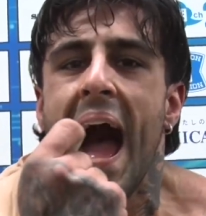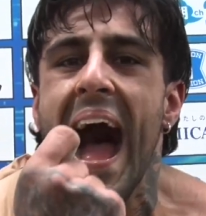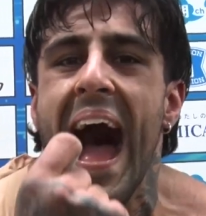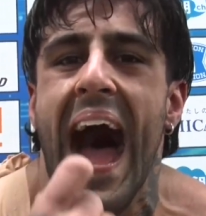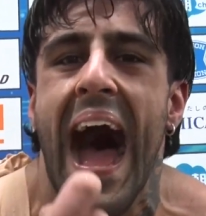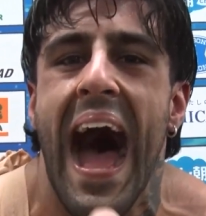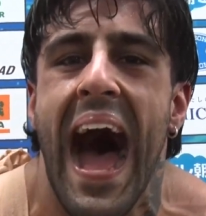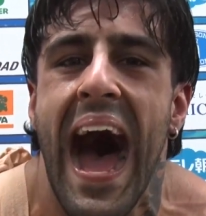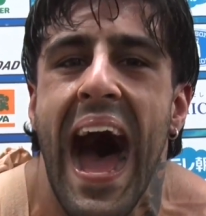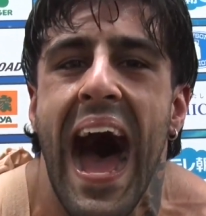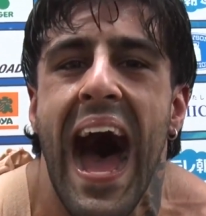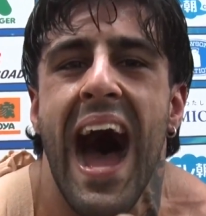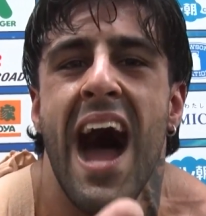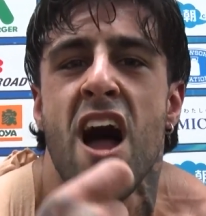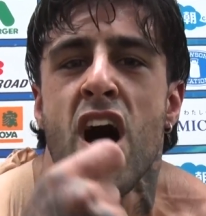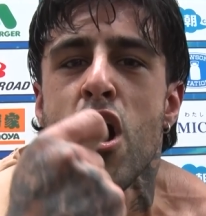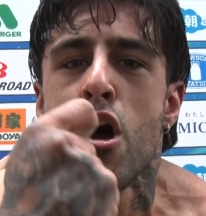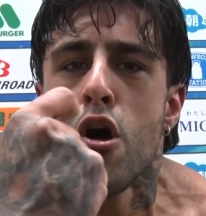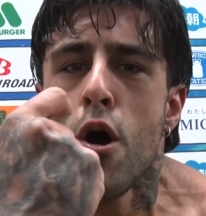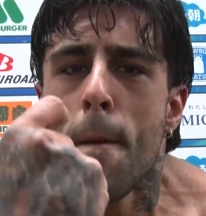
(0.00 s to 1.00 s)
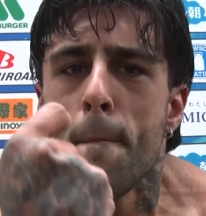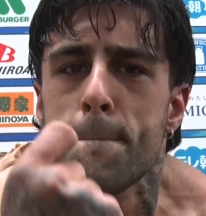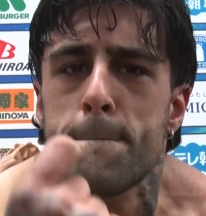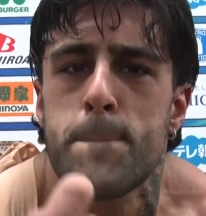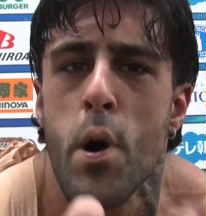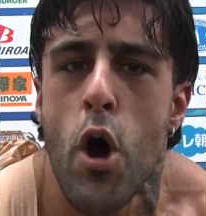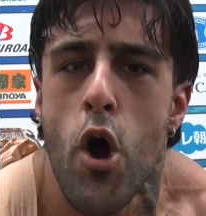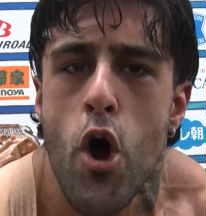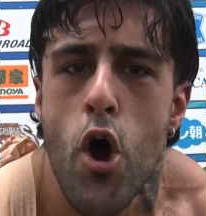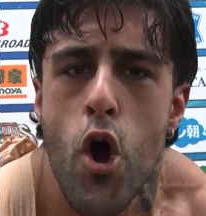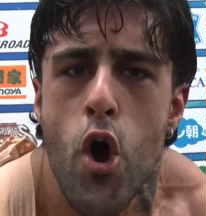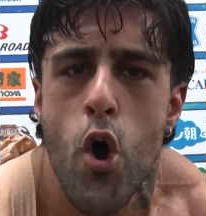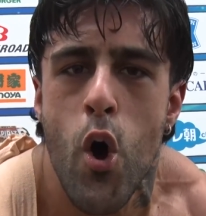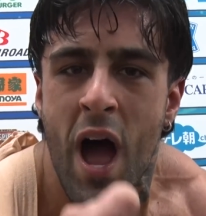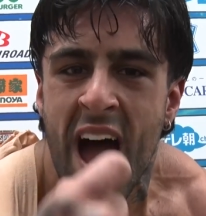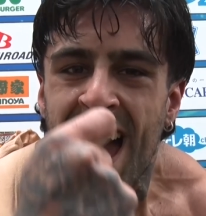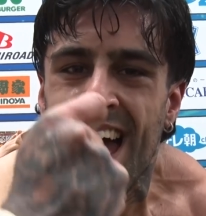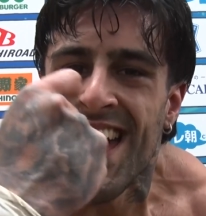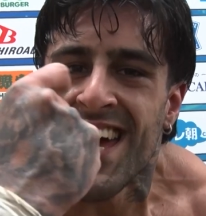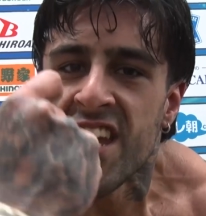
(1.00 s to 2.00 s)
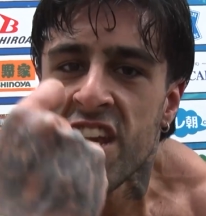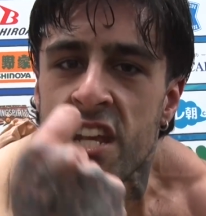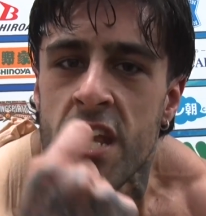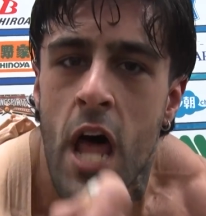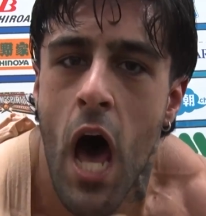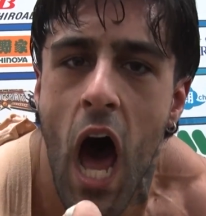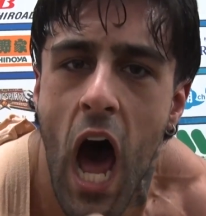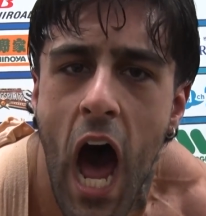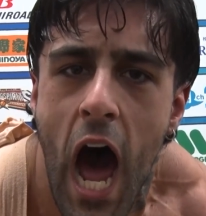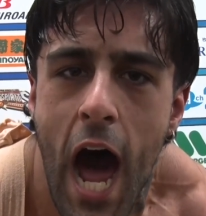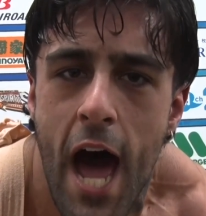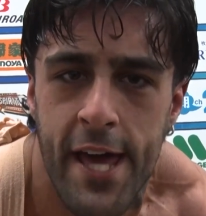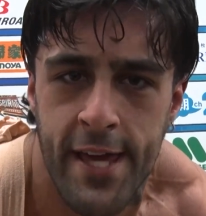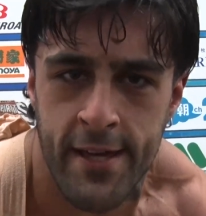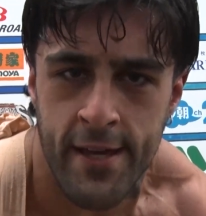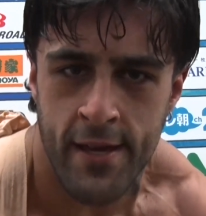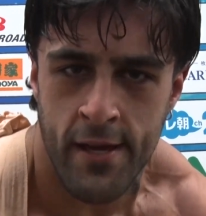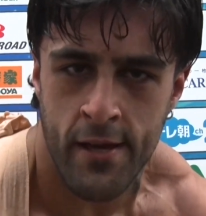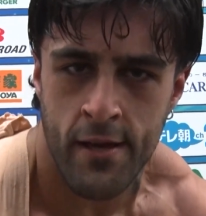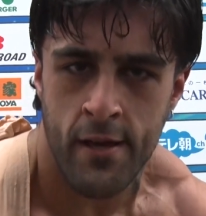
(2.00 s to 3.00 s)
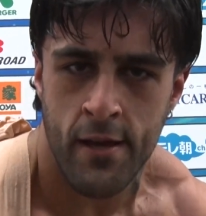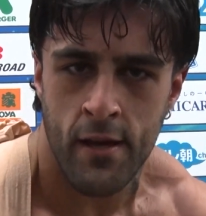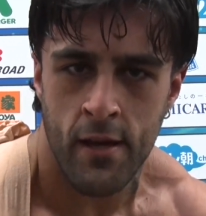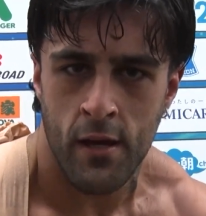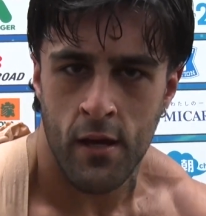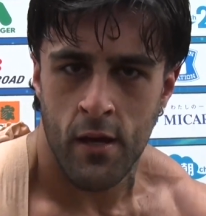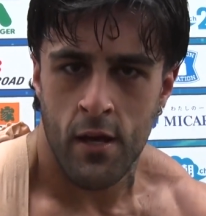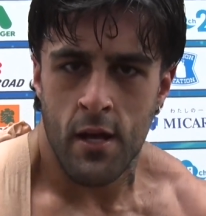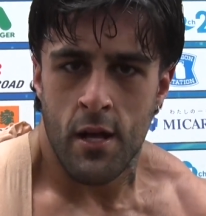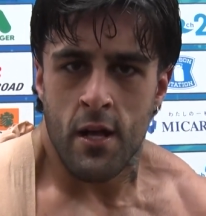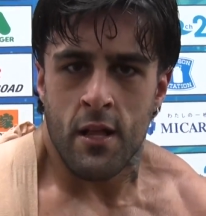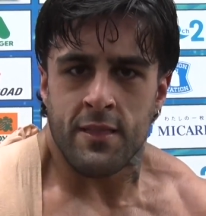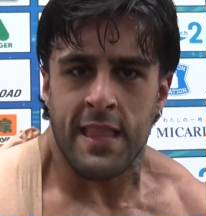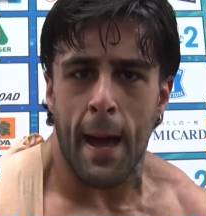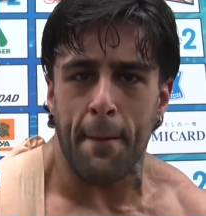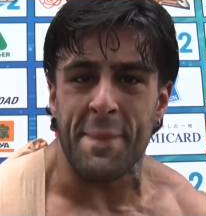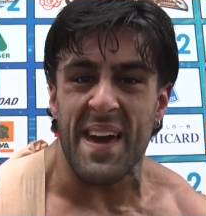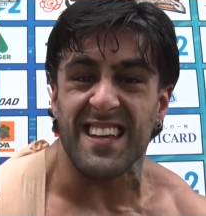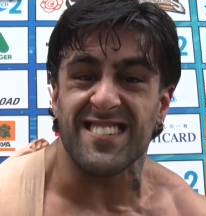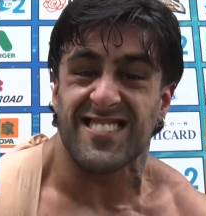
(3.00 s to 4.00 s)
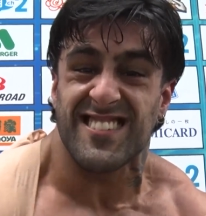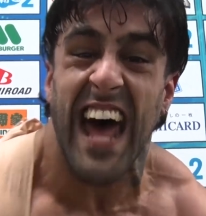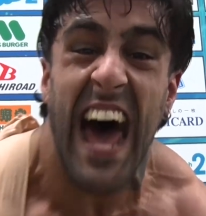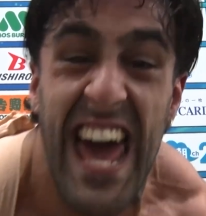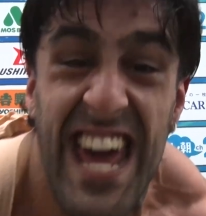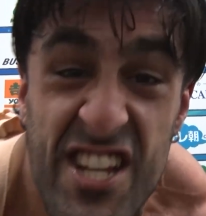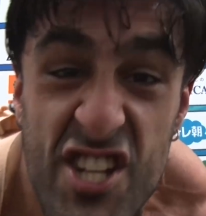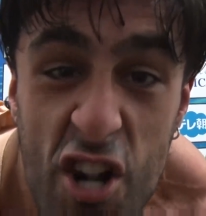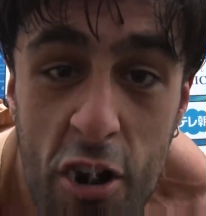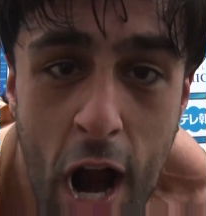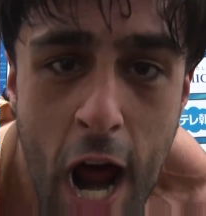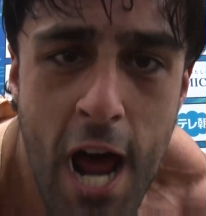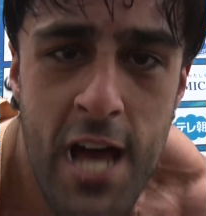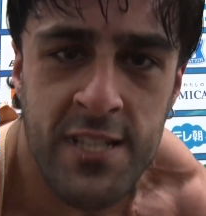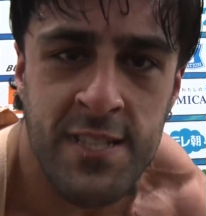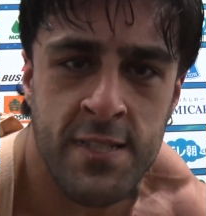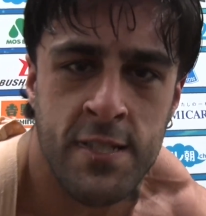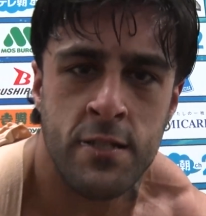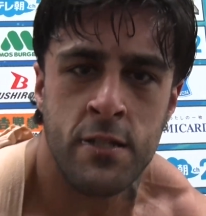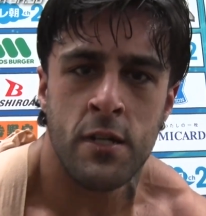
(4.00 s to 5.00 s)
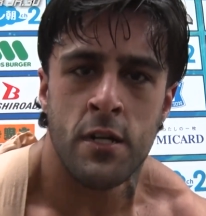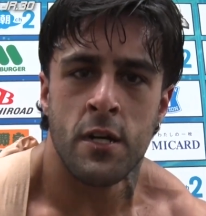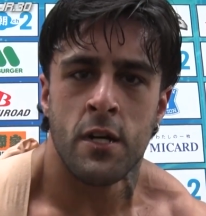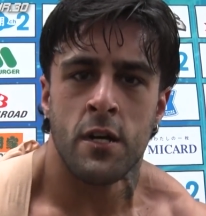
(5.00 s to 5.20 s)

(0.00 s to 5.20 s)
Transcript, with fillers: Ah, boo, nigh! That means dangerous!